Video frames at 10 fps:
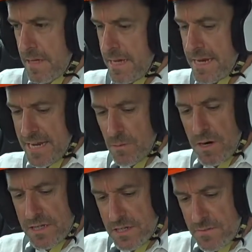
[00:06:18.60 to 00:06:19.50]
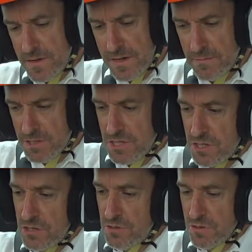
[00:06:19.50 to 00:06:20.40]
Yeah, leg-wise it's fine, which is
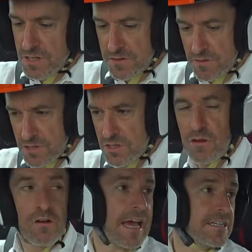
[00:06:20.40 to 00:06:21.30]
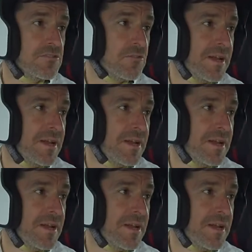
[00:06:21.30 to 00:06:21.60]
unusual because I've got such long legs normally.